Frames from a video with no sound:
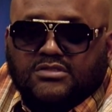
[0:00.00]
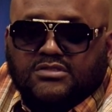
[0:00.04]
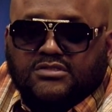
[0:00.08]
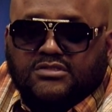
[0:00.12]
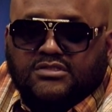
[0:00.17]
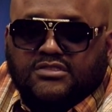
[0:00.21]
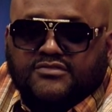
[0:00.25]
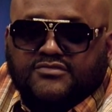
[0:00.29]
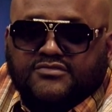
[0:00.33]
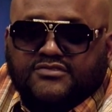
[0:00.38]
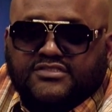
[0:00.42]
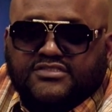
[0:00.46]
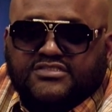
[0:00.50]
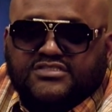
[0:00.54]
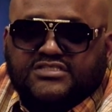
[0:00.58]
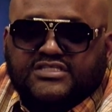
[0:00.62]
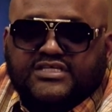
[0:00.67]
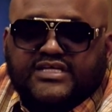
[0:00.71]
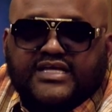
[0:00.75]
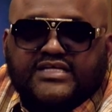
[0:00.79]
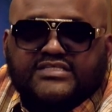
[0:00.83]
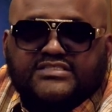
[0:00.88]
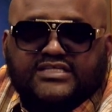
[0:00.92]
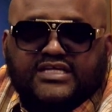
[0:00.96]

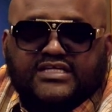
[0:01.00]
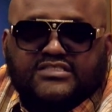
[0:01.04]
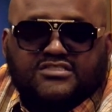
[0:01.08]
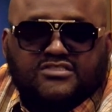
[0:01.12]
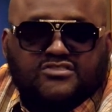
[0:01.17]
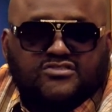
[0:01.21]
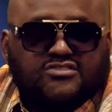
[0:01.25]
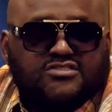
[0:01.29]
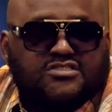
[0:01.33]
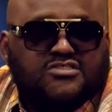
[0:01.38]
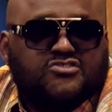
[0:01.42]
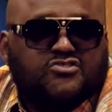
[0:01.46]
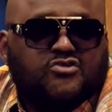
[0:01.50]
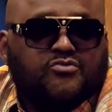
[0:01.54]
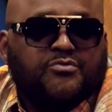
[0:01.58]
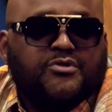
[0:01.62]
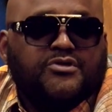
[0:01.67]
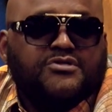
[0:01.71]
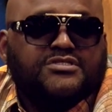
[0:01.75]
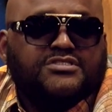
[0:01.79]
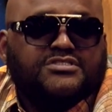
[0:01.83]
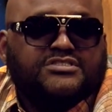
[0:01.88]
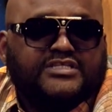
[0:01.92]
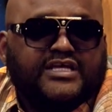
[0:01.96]
CSS, this
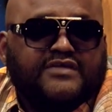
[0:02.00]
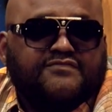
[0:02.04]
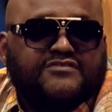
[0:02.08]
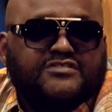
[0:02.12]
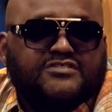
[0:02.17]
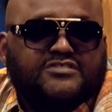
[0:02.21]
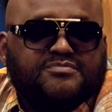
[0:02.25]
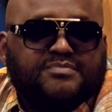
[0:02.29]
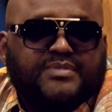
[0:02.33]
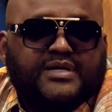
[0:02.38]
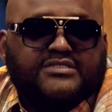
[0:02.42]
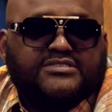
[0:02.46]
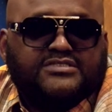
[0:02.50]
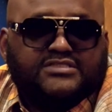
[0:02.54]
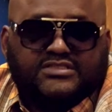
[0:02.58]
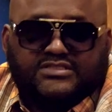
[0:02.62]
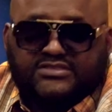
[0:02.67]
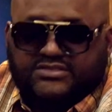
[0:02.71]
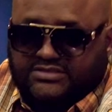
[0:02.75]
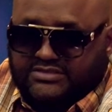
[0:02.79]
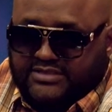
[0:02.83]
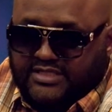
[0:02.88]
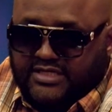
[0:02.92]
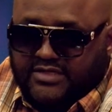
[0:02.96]
community safety
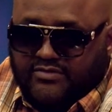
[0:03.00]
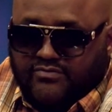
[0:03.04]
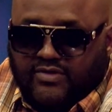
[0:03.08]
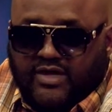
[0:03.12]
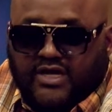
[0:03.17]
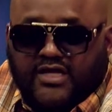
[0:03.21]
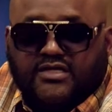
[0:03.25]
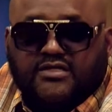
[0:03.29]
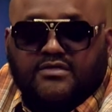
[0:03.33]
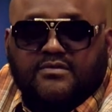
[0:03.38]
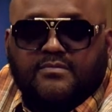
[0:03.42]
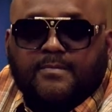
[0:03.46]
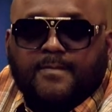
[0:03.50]
specialist thing, right?